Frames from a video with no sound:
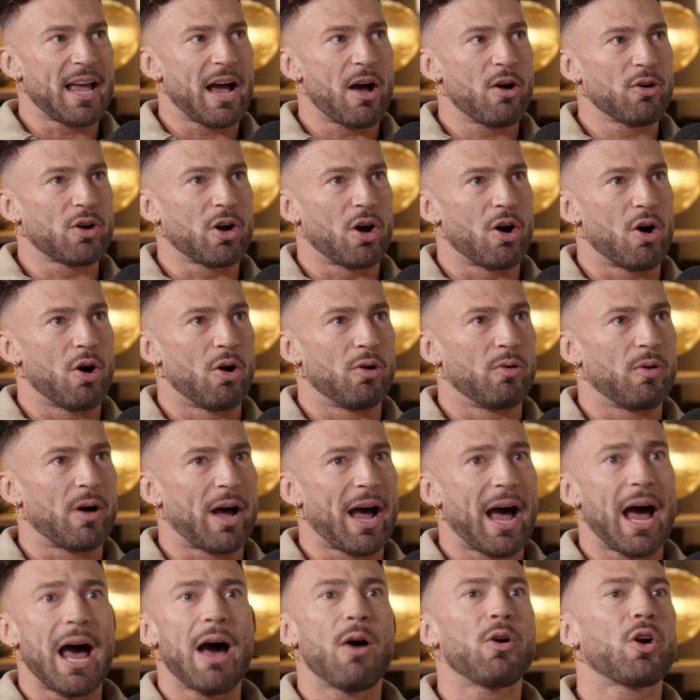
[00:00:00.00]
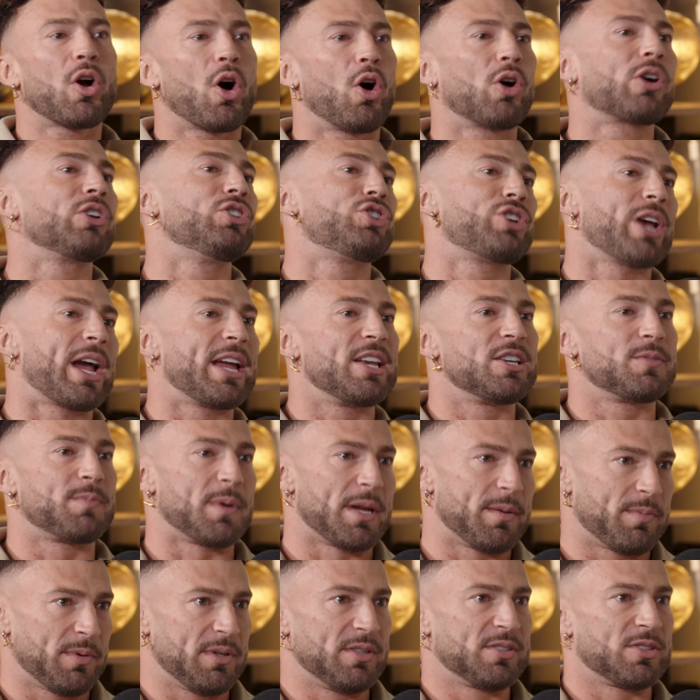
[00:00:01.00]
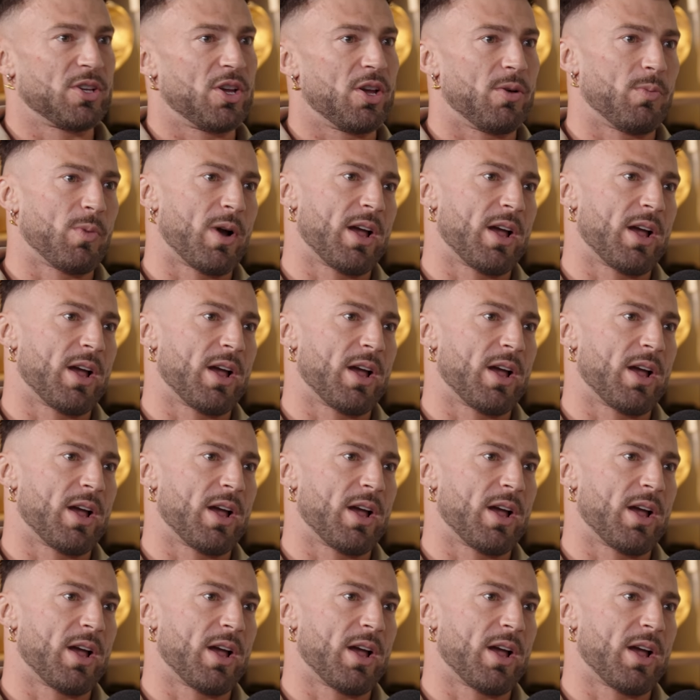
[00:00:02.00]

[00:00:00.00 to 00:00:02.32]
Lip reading: alcohol can change people in certain